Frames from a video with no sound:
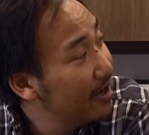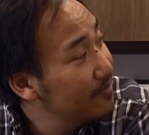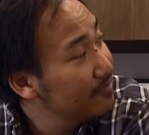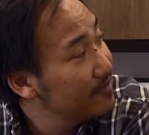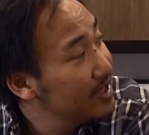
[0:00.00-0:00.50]

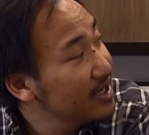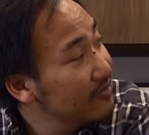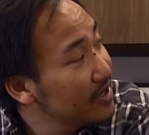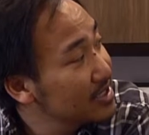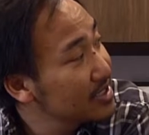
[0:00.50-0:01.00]

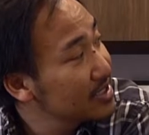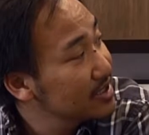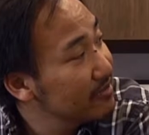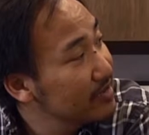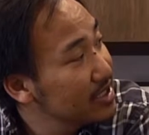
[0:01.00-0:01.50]
native residents
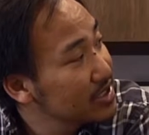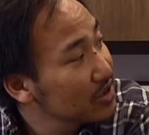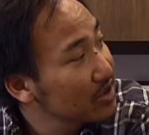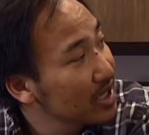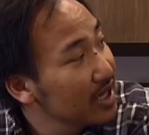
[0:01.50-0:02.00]
of
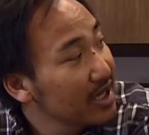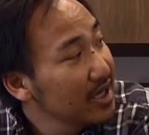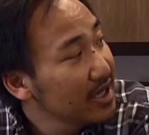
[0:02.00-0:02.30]
Minnesota